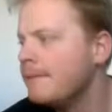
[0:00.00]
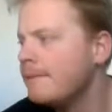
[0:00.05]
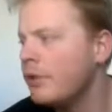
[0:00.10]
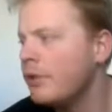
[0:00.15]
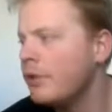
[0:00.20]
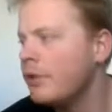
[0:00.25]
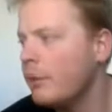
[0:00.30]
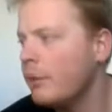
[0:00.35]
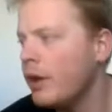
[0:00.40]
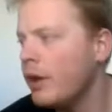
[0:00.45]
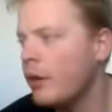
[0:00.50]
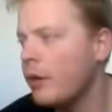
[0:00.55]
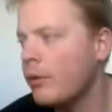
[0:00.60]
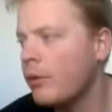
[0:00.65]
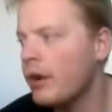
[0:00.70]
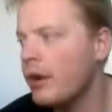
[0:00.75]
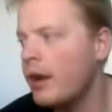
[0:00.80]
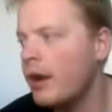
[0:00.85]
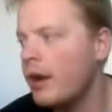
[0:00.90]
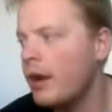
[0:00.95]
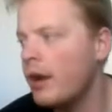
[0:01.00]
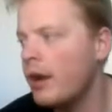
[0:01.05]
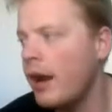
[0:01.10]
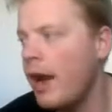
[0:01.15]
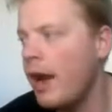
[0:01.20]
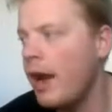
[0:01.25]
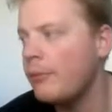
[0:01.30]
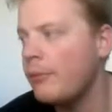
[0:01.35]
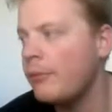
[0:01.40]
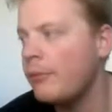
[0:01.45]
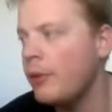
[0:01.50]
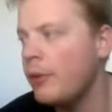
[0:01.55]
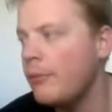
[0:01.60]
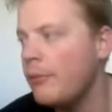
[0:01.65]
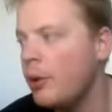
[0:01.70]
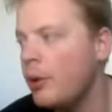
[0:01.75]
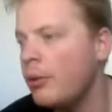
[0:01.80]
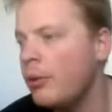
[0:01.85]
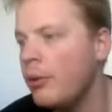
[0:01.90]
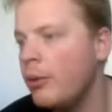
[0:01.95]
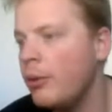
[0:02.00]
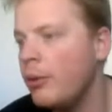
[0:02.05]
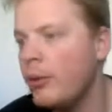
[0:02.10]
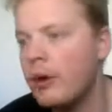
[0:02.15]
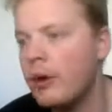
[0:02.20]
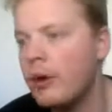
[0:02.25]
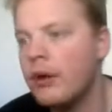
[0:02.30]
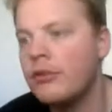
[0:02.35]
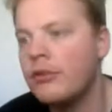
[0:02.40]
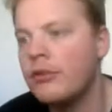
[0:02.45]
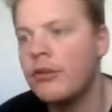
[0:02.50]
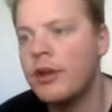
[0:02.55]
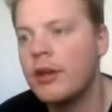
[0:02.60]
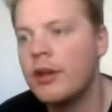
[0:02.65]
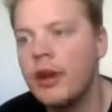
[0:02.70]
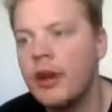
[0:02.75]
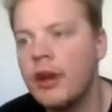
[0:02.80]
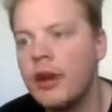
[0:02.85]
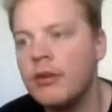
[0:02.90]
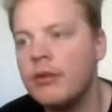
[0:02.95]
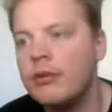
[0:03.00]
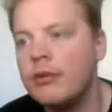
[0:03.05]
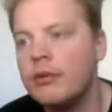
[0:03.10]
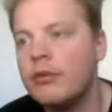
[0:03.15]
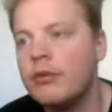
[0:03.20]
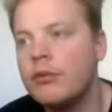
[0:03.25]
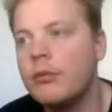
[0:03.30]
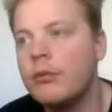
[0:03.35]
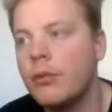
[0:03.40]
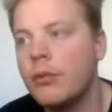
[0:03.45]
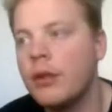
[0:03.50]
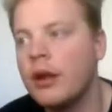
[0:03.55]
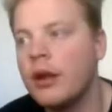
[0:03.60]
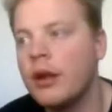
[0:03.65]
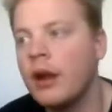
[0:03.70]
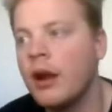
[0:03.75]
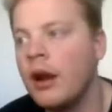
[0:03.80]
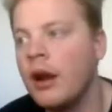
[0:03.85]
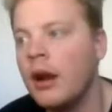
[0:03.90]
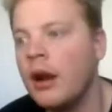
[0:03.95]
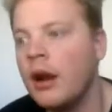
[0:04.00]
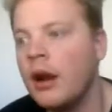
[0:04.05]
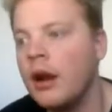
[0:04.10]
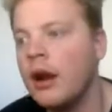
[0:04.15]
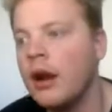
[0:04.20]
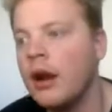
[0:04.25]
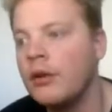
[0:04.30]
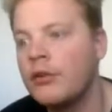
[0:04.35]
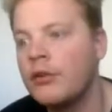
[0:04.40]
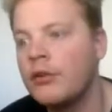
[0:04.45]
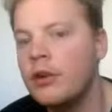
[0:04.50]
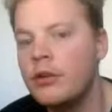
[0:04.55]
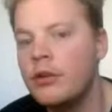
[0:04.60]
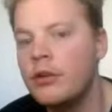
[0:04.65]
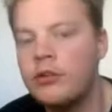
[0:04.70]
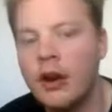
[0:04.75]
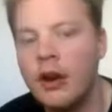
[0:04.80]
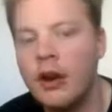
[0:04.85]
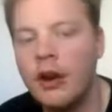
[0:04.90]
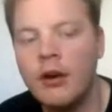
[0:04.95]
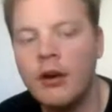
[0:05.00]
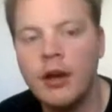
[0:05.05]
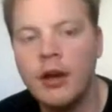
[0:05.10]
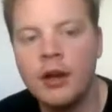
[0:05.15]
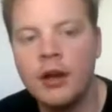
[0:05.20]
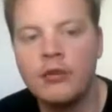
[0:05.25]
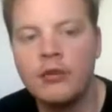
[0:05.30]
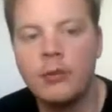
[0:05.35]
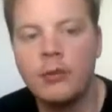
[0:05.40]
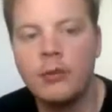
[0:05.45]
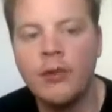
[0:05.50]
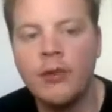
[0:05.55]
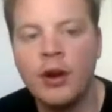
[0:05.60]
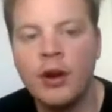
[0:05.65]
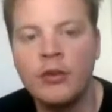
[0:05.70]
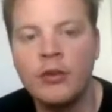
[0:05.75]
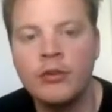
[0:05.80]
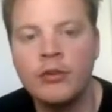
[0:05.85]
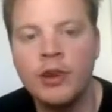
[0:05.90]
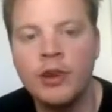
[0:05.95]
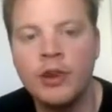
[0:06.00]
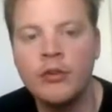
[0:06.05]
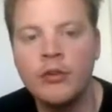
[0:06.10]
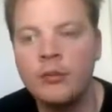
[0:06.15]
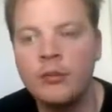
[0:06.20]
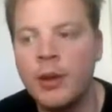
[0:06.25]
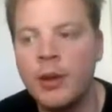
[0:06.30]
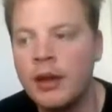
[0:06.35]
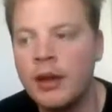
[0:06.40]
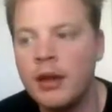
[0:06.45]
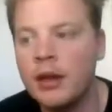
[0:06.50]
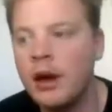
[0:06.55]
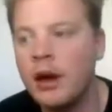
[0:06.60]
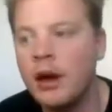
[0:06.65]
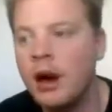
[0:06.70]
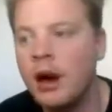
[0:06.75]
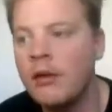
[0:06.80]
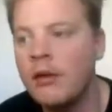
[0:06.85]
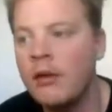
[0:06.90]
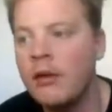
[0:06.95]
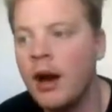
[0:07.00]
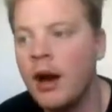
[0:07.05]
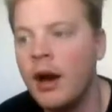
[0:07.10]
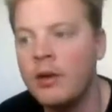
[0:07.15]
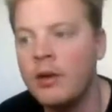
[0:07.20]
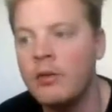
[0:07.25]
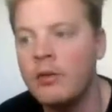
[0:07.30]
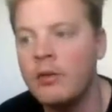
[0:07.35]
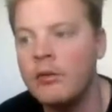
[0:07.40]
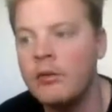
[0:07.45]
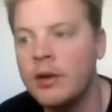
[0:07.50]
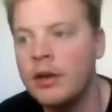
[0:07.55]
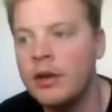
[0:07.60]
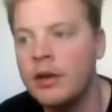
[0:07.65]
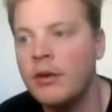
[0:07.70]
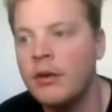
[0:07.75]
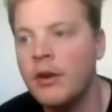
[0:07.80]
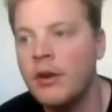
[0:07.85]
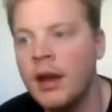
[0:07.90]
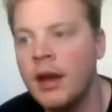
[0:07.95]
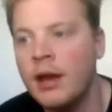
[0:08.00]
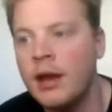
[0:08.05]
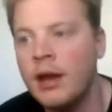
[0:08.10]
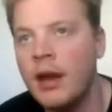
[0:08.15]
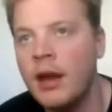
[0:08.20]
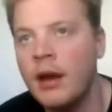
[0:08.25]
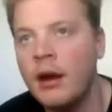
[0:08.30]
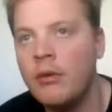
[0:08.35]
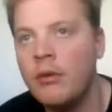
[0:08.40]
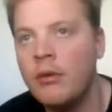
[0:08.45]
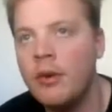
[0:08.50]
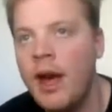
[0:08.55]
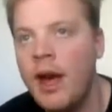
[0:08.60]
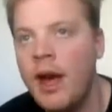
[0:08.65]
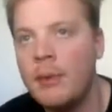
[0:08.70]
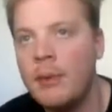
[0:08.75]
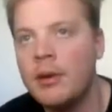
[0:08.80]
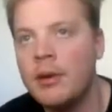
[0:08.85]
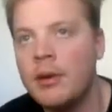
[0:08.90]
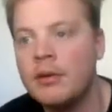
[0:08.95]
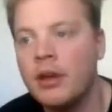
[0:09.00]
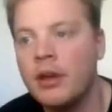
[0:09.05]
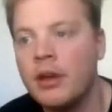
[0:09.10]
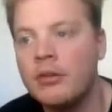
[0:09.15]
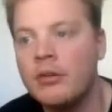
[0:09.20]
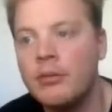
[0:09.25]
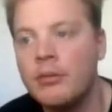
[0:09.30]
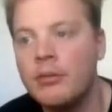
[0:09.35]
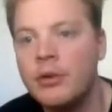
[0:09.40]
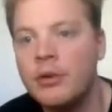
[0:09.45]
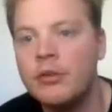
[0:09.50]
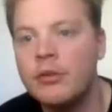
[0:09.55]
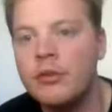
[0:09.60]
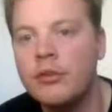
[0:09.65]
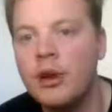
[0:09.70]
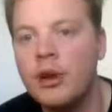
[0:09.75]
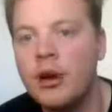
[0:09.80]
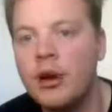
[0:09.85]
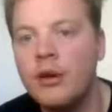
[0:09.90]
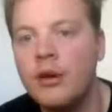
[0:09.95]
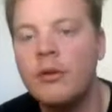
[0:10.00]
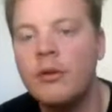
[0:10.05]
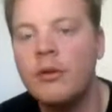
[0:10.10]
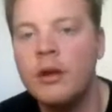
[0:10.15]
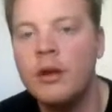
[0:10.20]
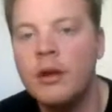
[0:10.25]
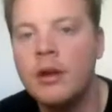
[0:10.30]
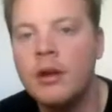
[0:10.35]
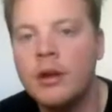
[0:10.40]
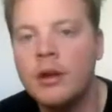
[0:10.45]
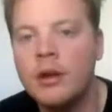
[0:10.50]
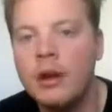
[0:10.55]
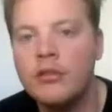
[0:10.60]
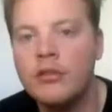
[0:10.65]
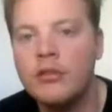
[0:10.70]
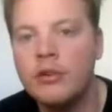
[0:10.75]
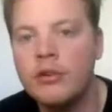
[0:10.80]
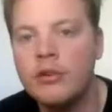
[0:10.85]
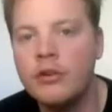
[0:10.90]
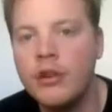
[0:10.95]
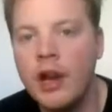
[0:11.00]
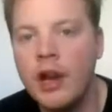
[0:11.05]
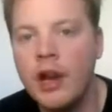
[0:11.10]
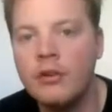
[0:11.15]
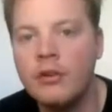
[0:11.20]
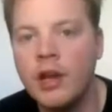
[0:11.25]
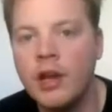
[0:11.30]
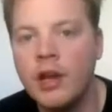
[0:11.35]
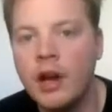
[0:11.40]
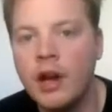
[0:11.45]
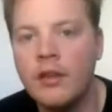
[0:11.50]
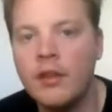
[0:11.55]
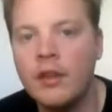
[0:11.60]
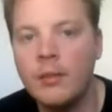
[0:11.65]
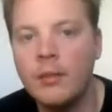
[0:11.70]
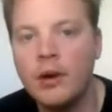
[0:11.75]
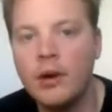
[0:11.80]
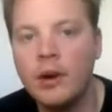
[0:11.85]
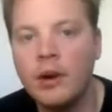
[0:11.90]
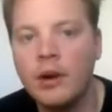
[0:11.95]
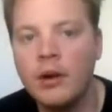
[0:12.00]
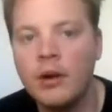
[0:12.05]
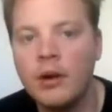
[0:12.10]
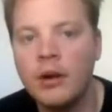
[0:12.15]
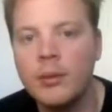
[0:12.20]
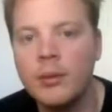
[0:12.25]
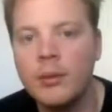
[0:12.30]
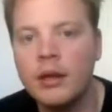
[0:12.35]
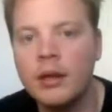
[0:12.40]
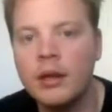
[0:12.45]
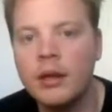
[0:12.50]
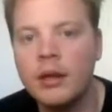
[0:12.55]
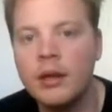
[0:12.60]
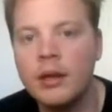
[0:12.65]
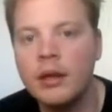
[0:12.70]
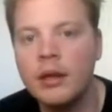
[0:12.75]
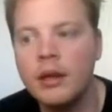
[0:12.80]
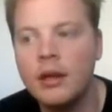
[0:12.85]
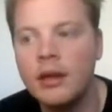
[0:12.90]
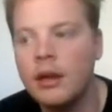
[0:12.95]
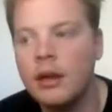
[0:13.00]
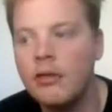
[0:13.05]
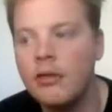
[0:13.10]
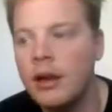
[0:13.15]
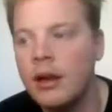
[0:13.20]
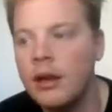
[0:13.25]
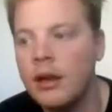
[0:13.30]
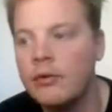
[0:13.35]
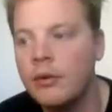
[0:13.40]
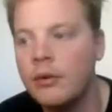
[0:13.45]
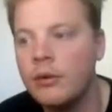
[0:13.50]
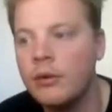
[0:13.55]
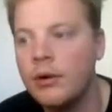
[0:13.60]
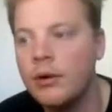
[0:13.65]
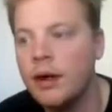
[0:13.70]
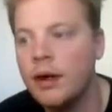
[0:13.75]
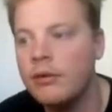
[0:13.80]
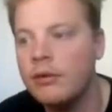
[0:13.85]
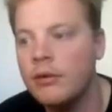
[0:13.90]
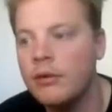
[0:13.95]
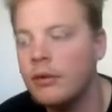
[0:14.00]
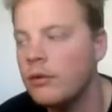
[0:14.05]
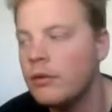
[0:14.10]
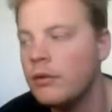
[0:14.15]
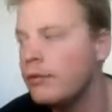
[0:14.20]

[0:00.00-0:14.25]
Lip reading: So we are working on an app for a mobile webinar. So the guy who's working on our screen sharing and some of our other stuff is making our audio and video right now app accessible. So as soon as that is done, then we are going to be getting it ready for an iPhone